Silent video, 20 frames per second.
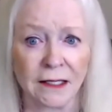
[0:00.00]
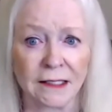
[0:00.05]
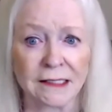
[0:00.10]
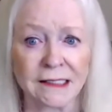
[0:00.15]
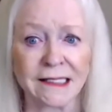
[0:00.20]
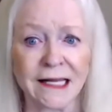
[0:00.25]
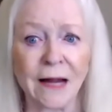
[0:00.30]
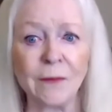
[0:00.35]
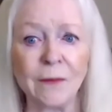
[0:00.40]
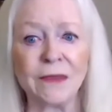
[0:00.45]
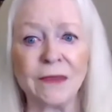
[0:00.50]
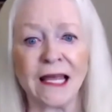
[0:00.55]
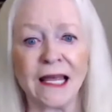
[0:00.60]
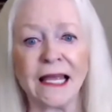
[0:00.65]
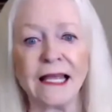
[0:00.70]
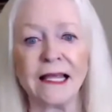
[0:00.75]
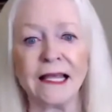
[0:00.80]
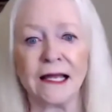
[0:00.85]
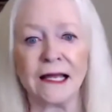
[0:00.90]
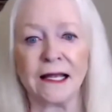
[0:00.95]
Same
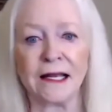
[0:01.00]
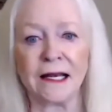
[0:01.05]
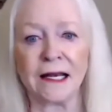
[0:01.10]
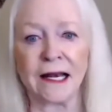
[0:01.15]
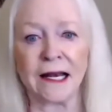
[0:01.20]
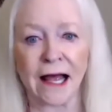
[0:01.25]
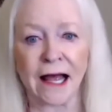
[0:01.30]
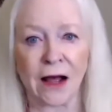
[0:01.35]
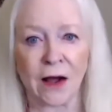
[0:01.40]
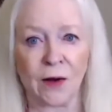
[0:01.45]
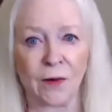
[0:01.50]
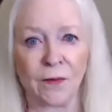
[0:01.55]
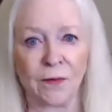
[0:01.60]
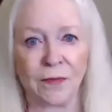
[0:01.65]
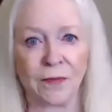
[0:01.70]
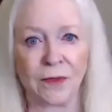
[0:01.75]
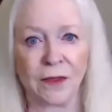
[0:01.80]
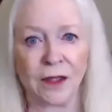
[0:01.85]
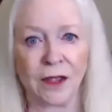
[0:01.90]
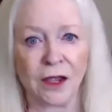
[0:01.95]
thing now.
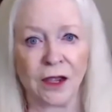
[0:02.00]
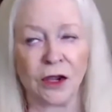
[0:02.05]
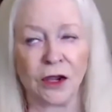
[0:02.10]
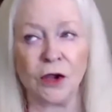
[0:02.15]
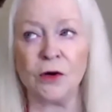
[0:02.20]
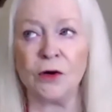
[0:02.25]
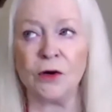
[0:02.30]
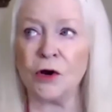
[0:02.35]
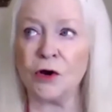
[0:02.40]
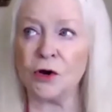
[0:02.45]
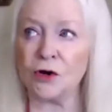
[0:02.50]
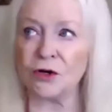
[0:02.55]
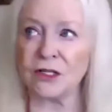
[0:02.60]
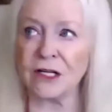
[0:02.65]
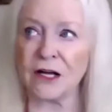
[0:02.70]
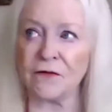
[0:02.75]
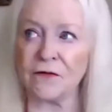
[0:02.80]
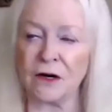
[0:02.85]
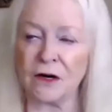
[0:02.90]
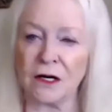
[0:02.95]
You know your
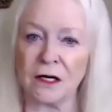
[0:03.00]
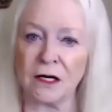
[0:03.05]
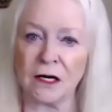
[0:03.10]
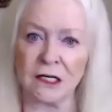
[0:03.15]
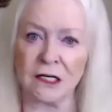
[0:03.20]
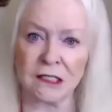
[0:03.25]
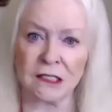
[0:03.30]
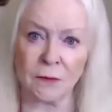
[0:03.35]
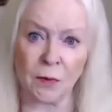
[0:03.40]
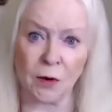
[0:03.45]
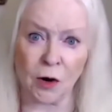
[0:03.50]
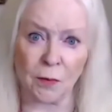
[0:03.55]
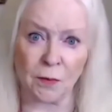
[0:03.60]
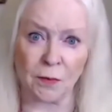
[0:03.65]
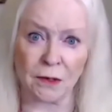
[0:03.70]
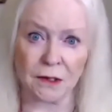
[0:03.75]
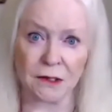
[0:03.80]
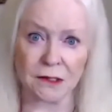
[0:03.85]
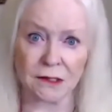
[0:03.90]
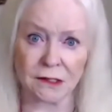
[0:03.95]
definiteness of
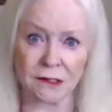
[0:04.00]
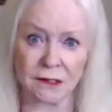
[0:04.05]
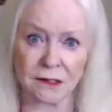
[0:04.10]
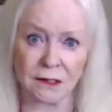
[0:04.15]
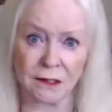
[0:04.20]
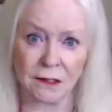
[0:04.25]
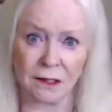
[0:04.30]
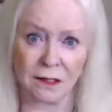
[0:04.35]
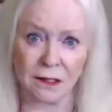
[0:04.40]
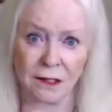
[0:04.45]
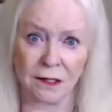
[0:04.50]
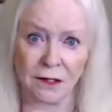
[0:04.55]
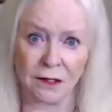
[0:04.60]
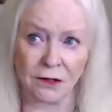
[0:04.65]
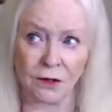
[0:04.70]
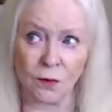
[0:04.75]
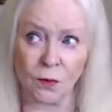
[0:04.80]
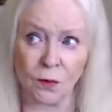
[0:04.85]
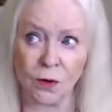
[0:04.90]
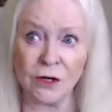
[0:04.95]
purpose.
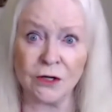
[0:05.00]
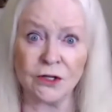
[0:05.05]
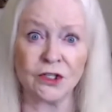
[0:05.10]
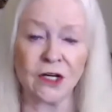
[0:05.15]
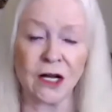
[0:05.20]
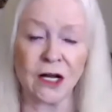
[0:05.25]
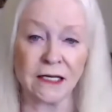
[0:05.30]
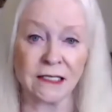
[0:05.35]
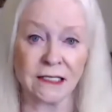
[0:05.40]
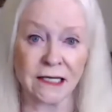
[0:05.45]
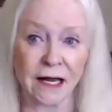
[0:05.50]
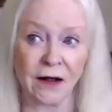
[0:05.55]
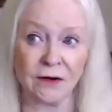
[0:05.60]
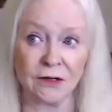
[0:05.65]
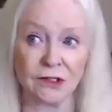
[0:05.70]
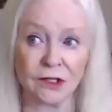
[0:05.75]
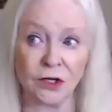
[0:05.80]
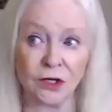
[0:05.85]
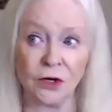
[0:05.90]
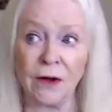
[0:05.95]
The world shut
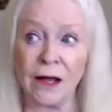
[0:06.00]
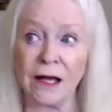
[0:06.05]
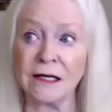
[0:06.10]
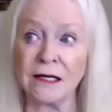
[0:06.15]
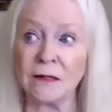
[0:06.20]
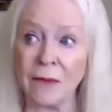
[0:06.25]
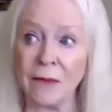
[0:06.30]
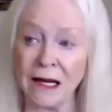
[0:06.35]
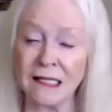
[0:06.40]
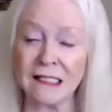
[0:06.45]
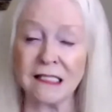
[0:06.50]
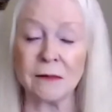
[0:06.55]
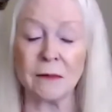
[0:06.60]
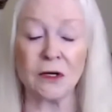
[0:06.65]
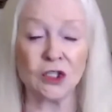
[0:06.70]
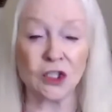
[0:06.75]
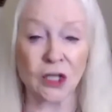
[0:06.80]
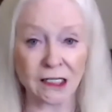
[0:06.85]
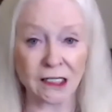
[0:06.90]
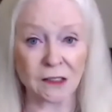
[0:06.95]
down, so you had to make some
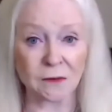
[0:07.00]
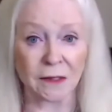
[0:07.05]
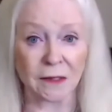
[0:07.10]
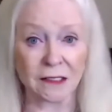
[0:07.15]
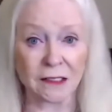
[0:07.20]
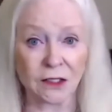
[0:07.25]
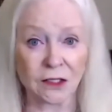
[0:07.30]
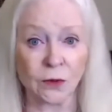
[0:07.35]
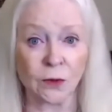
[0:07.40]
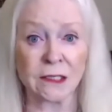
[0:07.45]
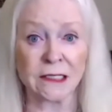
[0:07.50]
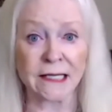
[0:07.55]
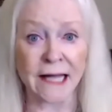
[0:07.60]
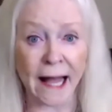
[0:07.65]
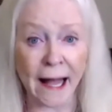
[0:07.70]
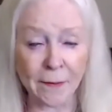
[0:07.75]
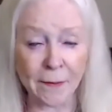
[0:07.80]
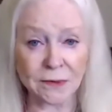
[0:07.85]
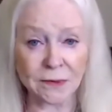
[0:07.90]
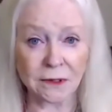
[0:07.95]
adjustments. You
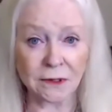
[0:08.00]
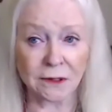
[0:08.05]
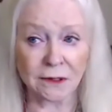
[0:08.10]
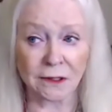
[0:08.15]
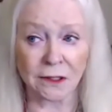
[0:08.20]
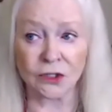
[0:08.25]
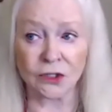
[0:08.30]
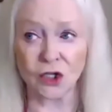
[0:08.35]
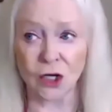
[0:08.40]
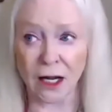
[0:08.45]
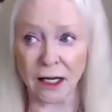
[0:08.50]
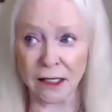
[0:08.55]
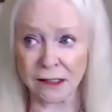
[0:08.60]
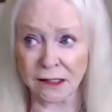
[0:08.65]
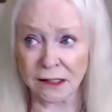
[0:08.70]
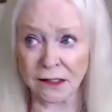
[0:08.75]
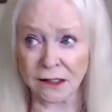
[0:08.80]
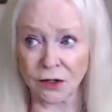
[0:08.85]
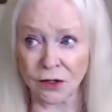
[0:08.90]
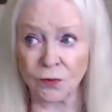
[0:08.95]
adapt,
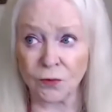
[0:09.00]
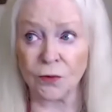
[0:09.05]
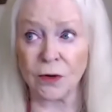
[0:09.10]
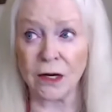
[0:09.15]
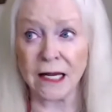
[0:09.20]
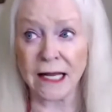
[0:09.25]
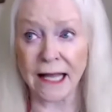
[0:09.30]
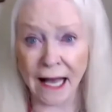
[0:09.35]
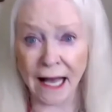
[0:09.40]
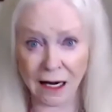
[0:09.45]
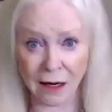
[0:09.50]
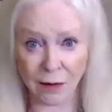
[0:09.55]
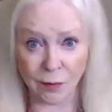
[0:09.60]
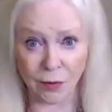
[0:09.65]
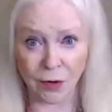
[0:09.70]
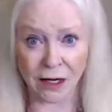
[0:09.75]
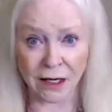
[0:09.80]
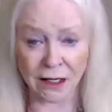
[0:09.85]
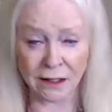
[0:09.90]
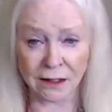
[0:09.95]
adjust,
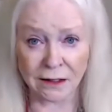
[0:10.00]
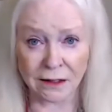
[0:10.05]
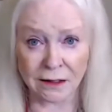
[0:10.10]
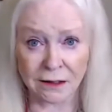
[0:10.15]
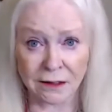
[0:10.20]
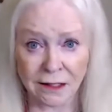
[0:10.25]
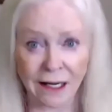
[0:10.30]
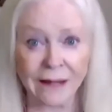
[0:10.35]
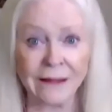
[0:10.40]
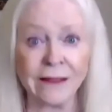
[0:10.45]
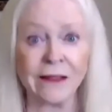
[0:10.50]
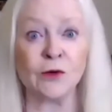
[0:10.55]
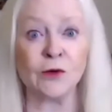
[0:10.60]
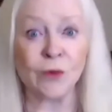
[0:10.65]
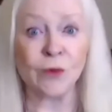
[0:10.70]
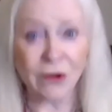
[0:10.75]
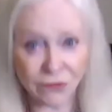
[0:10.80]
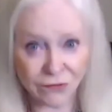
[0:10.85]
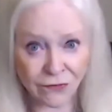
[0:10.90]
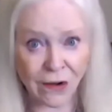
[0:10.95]
recalibrate, and then
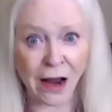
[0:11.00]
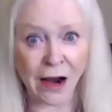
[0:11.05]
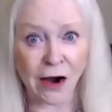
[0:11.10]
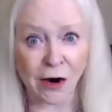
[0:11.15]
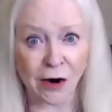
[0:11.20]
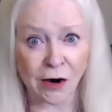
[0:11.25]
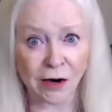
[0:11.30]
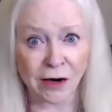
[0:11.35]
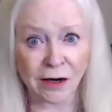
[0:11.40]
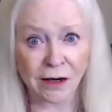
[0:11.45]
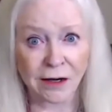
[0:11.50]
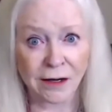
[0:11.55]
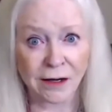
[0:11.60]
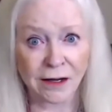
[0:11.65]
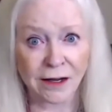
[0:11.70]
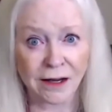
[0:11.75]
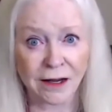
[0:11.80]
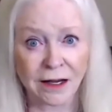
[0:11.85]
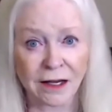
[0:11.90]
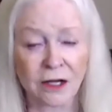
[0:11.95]
refire,
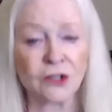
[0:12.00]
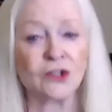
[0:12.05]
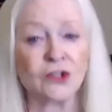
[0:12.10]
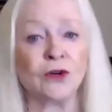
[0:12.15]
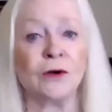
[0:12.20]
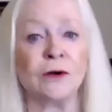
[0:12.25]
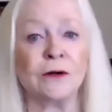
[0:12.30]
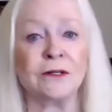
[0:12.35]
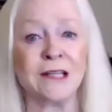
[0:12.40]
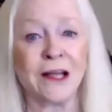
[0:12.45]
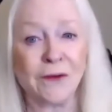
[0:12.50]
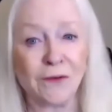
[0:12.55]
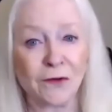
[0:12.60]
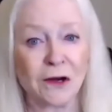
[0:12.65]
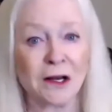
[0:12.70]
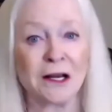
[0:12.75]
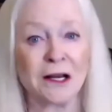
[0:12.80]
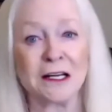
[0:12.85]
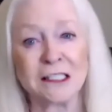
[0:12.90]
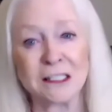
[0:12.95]
because your
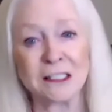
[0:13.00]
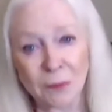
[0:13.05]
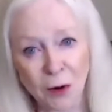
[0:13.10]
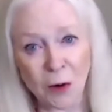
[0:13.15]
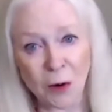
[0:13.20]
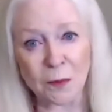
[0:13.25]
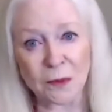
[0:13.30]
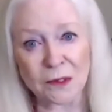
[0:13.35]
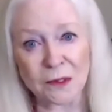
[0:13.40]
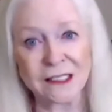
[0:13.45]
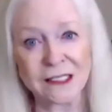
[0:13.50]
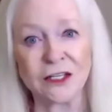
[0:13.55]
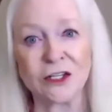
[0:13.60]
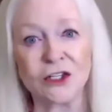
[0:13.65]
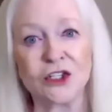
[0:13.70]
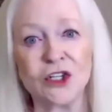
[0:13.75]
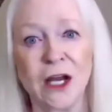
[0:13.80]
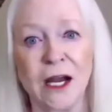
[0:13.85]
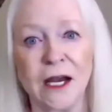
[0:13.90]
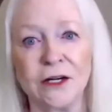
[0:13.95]
definiteness of purpose
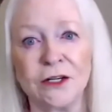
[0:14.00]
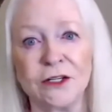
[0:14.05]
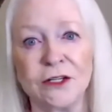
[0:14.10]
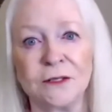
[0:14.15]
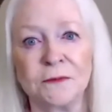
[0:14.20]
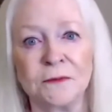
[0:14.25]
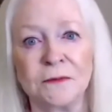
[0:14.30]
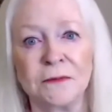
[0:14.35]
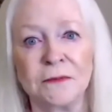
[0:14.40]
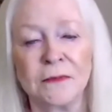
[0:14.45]
didn't change.